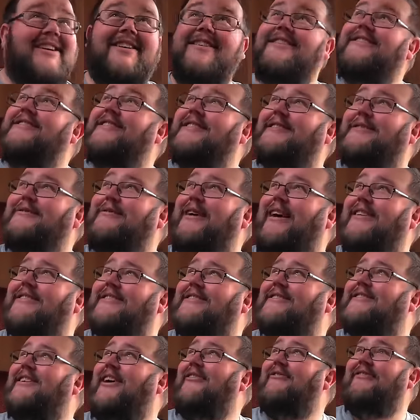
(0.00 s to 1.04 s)
It's just about
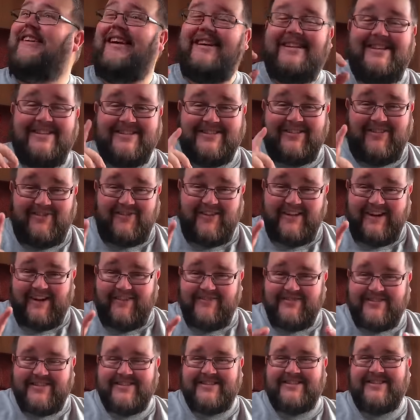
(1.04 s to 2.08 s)
to start raining, so I think
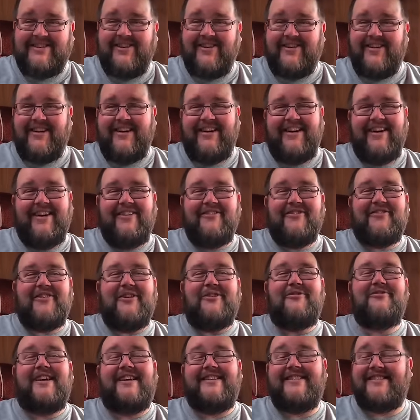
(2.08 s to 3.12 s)
I've just got
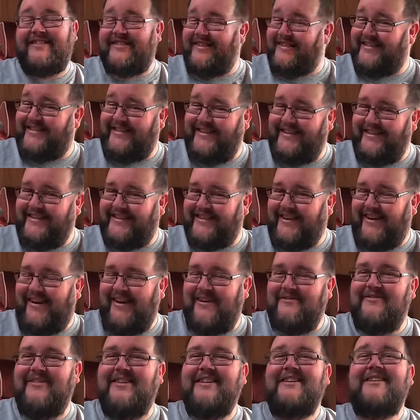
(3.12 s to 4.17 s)
filmed this just in
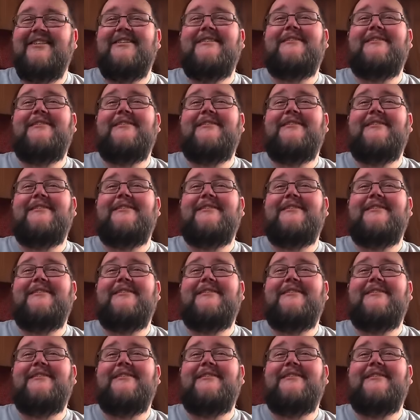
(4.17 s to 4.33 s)
time.